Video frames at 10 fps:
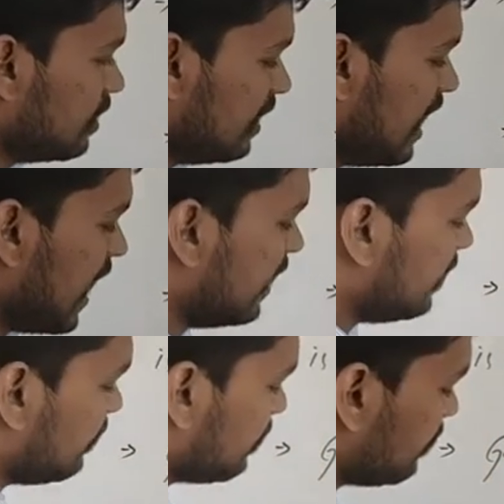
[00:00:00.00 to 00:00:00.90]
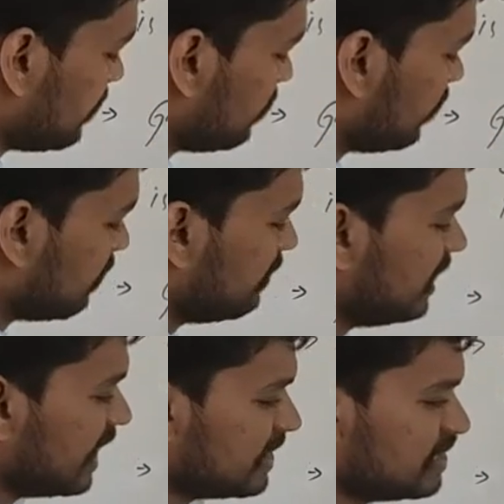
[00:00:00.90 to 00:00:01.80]
land for
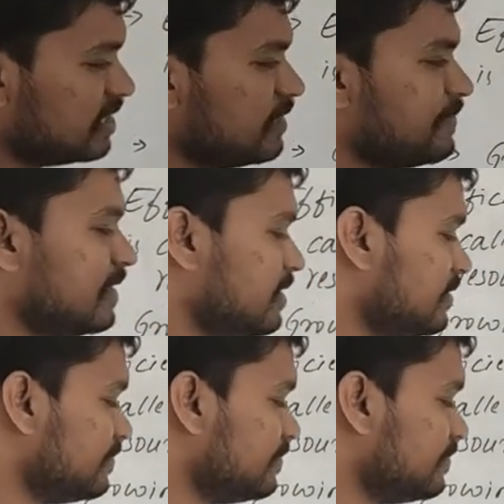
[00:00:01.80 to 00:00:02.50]
many other different